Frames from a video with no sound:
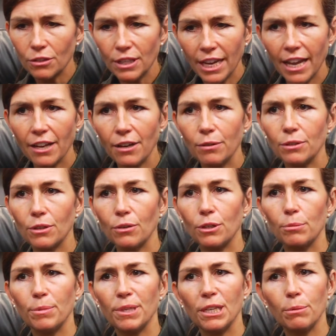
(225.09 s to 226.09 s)
Cano has
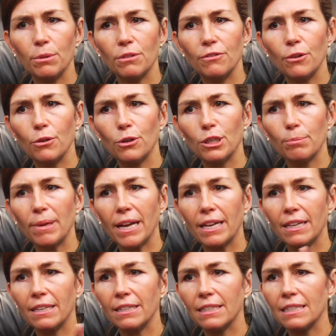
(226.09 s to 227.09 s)
always been able to focus
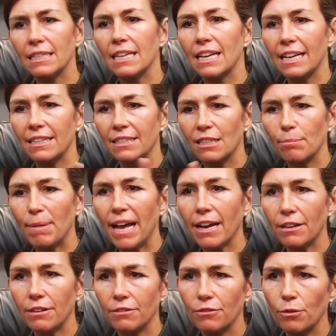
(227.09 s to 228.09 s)
back is the
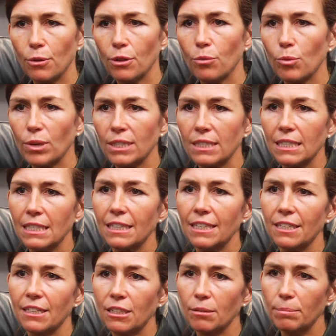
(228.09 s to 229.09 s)
back and forth. What's the
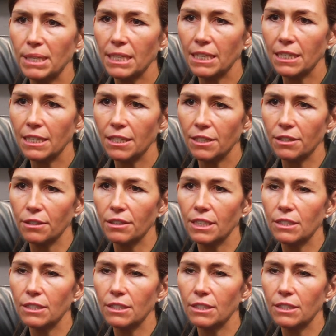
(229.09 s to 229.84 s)
clinical meaning here?